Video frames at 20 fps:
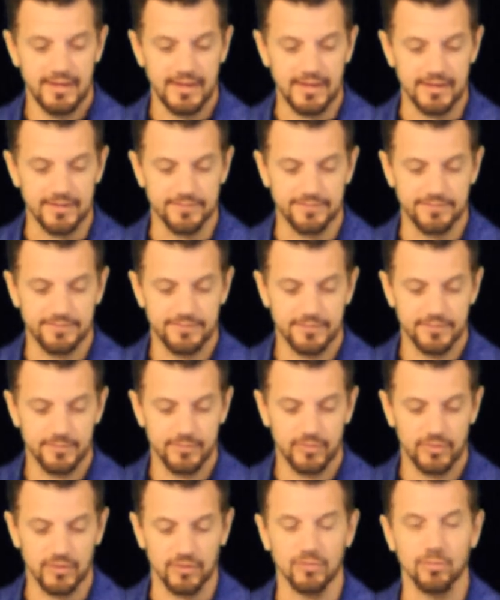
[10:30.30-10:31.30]
If
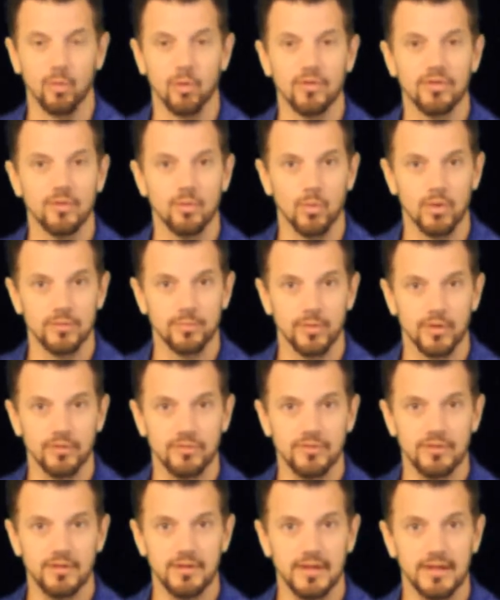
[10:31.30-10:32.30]
there's more than one
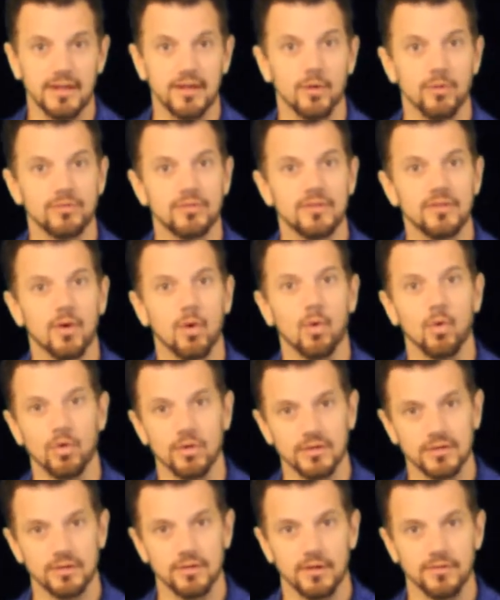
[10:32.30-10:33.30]
person, it goes in the
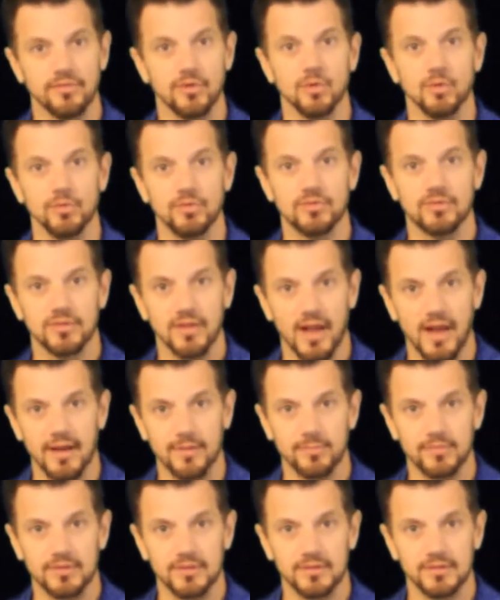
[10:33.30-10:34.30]
order of who
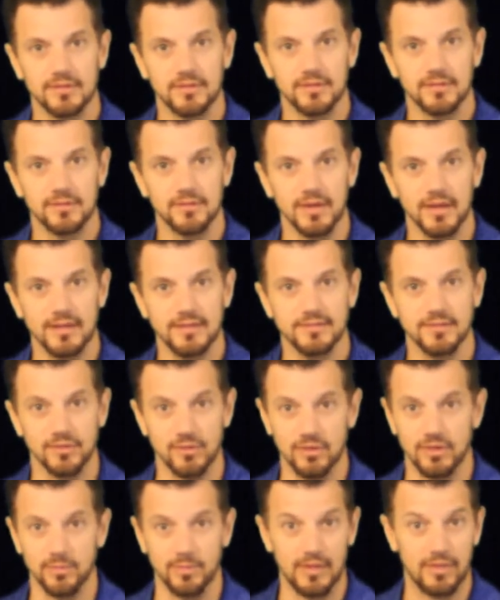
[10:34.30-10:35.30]
stopped. Okay? So
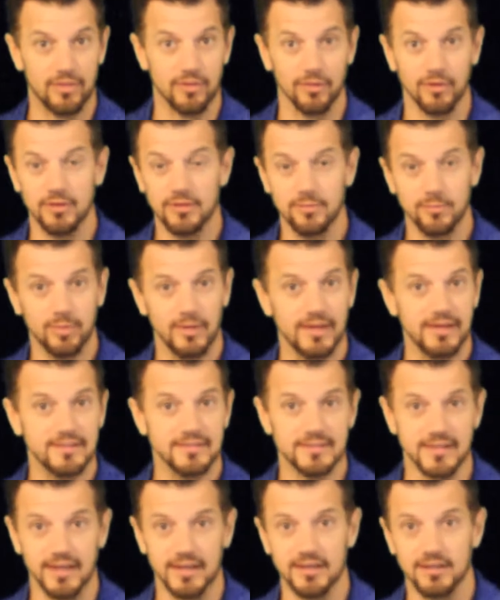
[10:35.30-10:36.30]
you could be third in
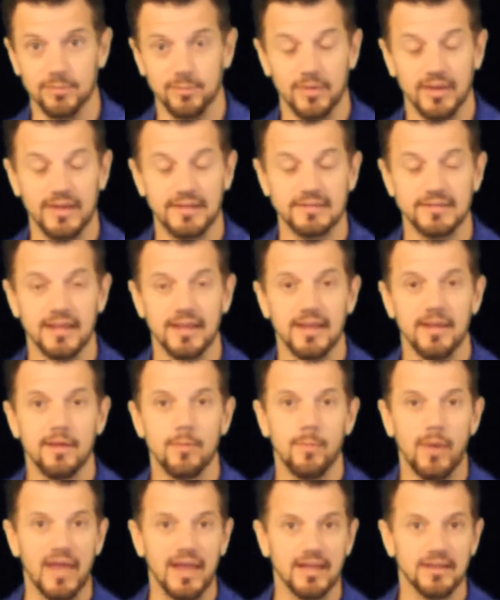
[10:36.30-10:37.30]
place, second in place.
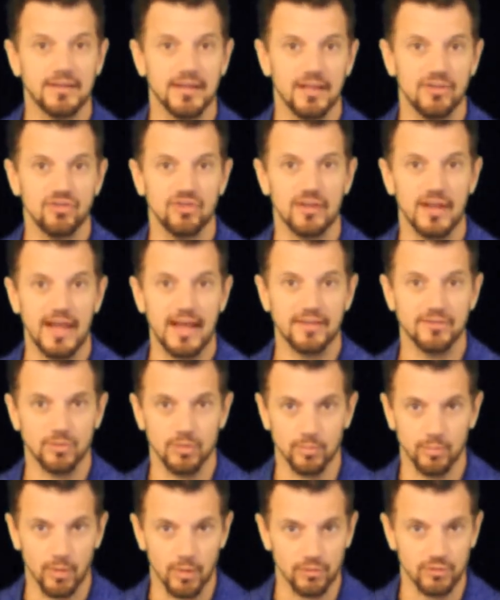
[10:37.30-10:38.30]
Paying attention as
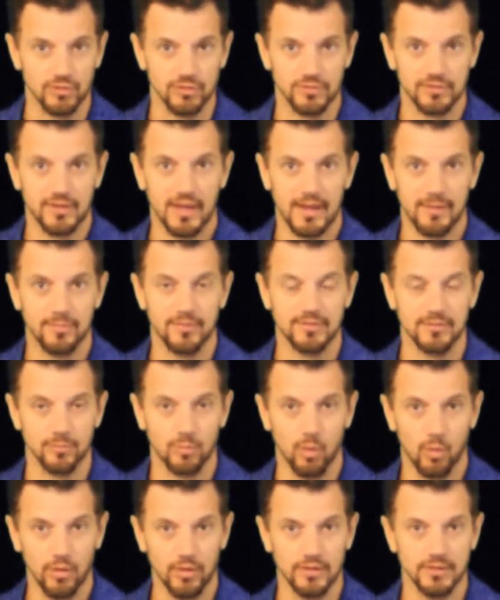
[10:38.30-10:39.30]
you approach your stop is
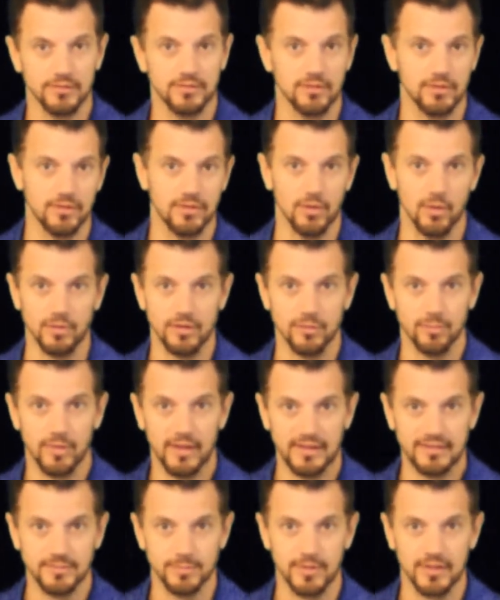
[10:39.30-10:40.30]
important so you know your
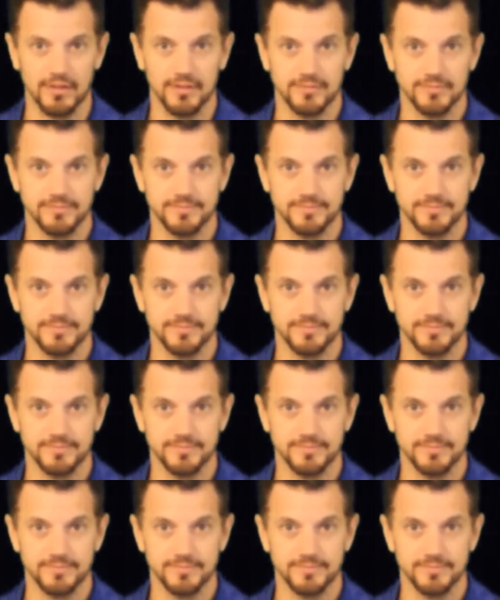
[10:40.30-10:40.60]
placement.